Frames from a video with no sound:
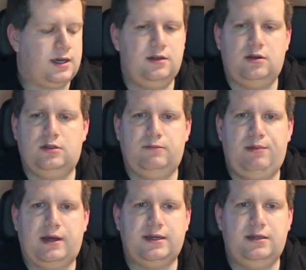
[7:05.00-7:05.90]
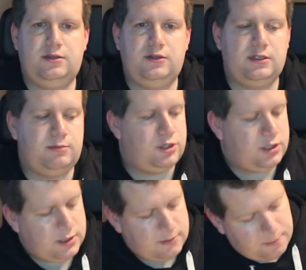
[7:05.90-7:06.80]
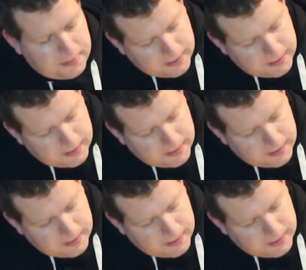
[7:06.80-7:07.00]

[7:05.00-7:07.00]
can also plug in into this machine.